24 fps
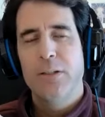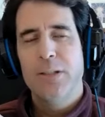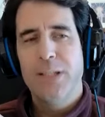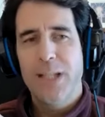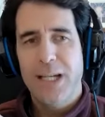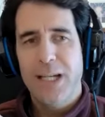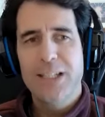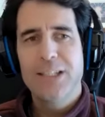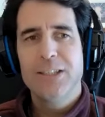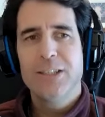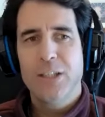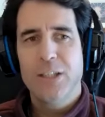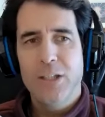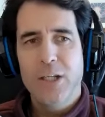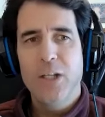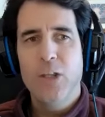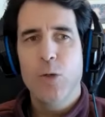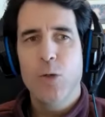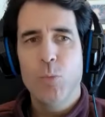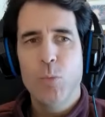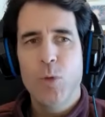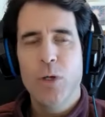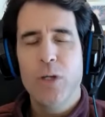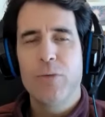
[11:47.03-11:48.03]
That is
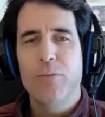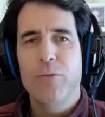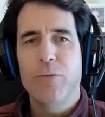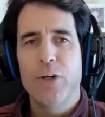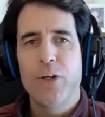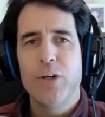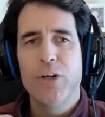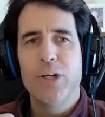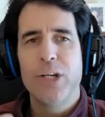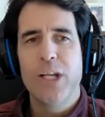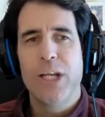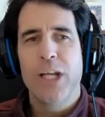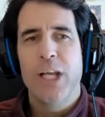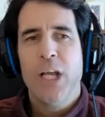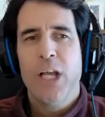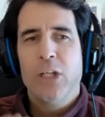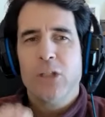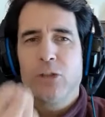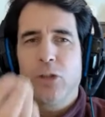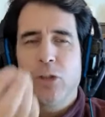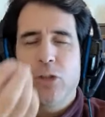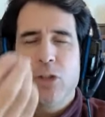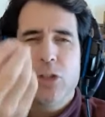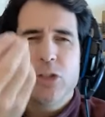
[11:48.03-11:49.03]
another way of hurting.
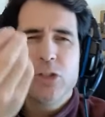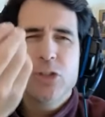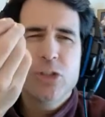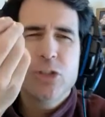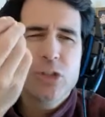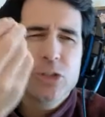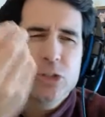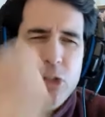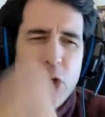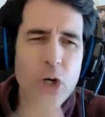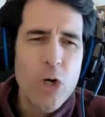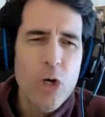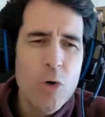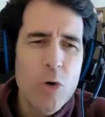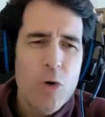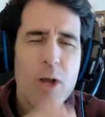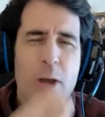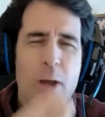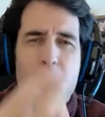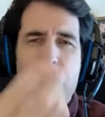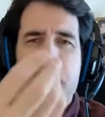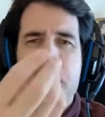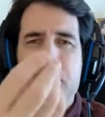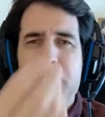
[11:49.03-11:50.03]
So there's so
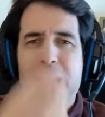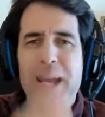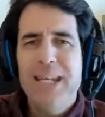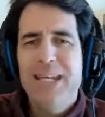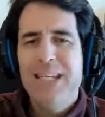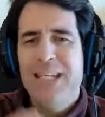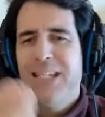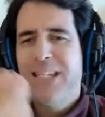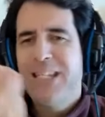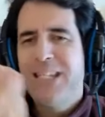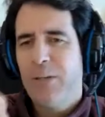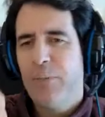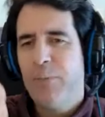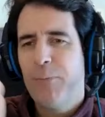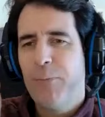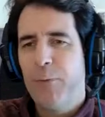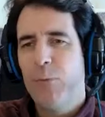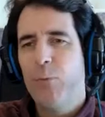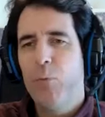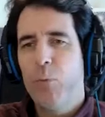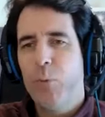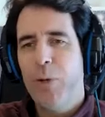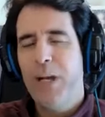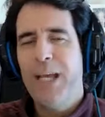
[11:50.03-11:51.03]
many
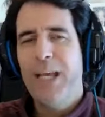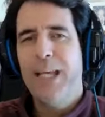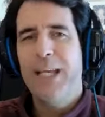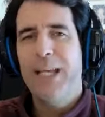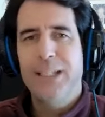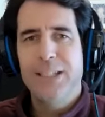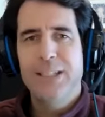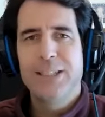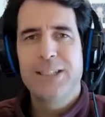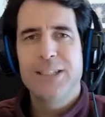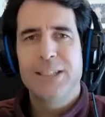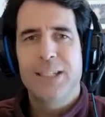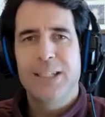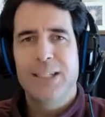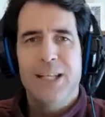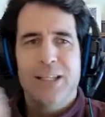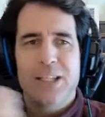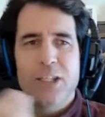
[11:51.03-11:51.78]
different ways